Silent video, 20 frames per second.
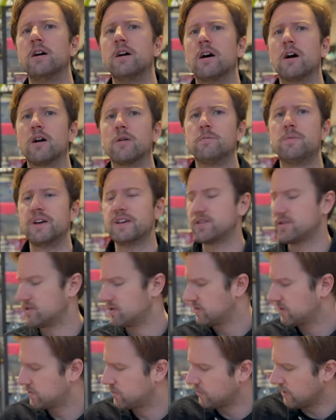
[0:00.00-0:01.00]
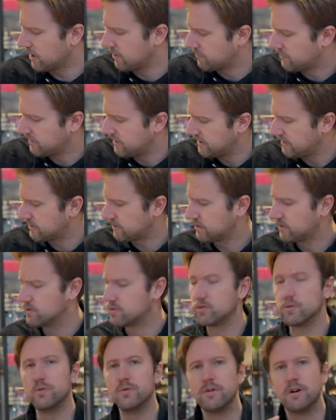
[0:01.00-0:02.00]
are best to upgrade
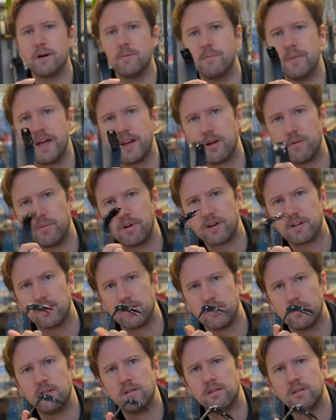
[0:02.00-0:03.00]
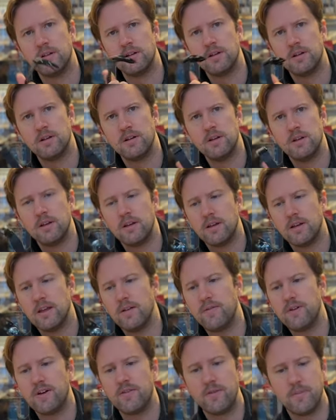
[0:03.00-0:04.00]
to a metal buckle.
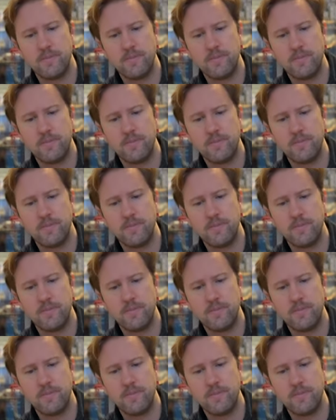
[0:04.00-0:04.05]
If you have a